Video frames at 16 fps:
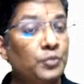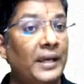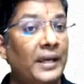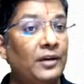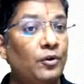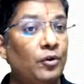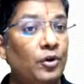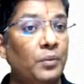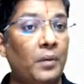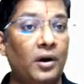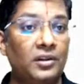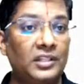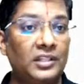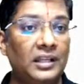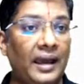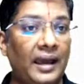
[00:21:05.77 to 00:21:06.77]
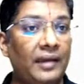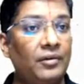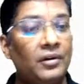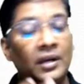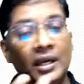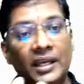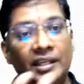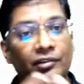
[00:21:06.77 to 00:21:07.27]
my code Maruti
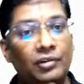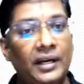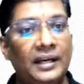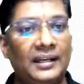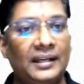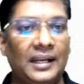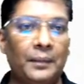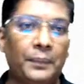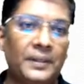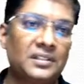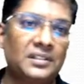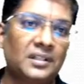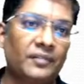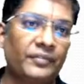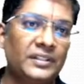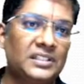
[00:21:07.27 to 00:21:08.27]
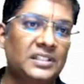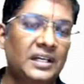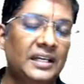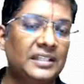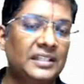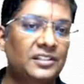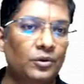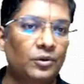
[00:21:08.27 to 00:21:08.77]
Live, you will get 10% of instant
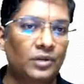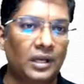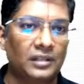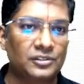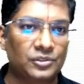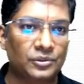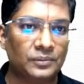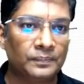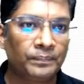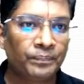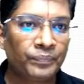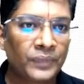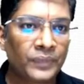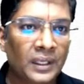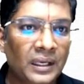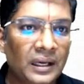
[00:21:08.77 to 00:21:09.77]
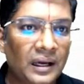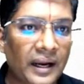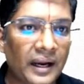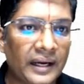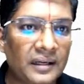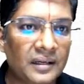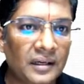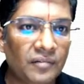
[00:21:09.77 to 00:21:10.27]
discount also.
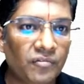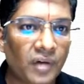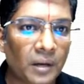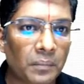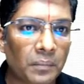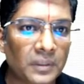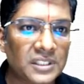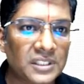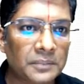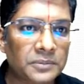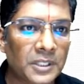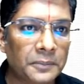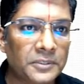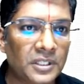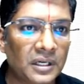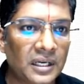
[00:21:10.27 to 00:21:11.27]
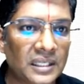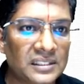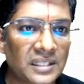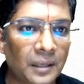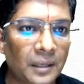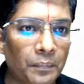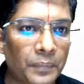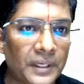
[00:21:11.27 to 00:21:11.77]
Right? In 1 month subscription, does
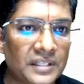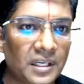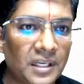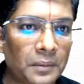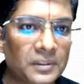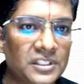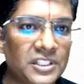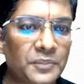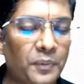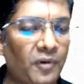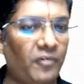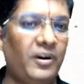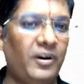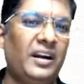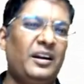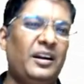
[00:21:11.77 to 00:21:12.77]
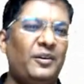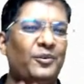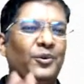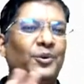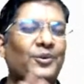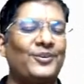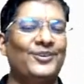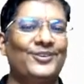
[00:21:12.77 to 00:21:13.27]
complete syllabus is provided?
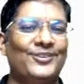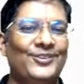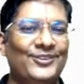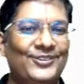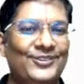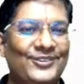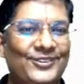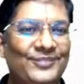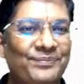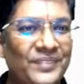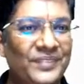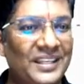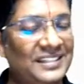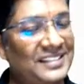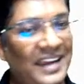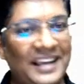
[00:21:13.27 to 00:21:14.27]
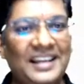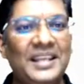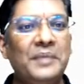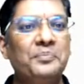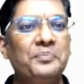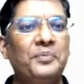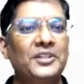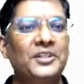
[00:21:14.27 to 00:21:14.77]
No. It is highly
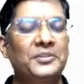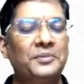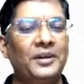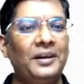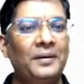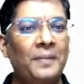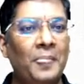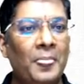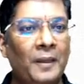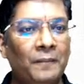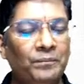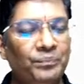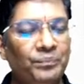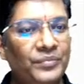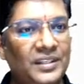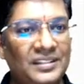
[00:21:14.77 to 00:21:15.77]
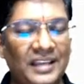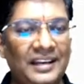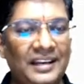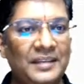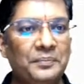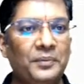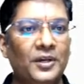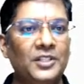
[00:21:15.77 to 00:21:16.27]
impossible.
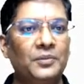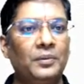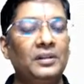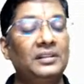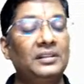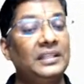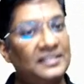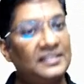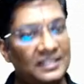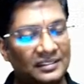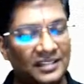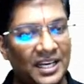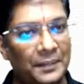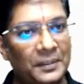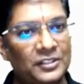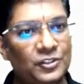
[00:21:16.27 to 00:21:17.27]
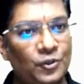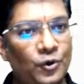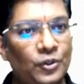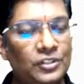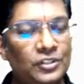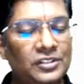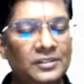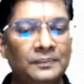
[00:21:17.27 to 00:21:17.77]
It's a 3 months
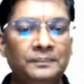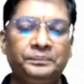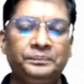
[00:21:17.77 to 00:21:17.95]
course.